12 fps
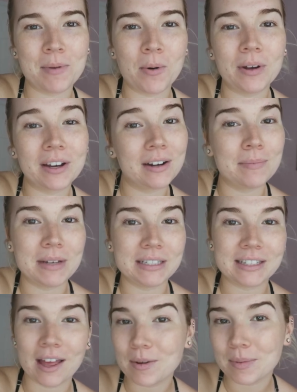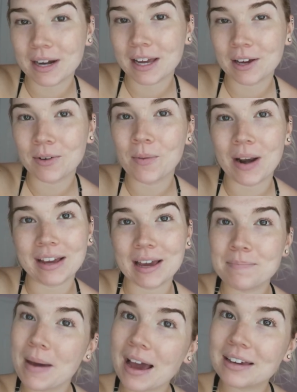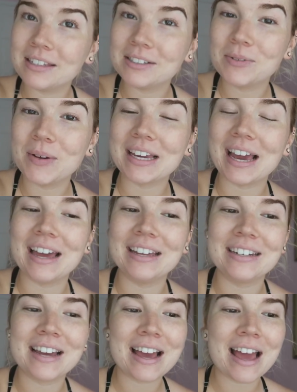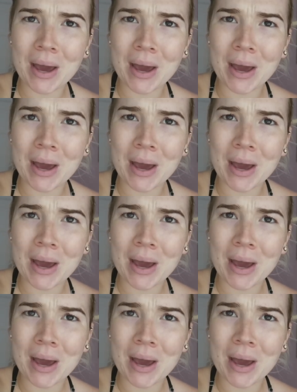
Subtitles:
but we are going to be celebrating when I get back this weekend.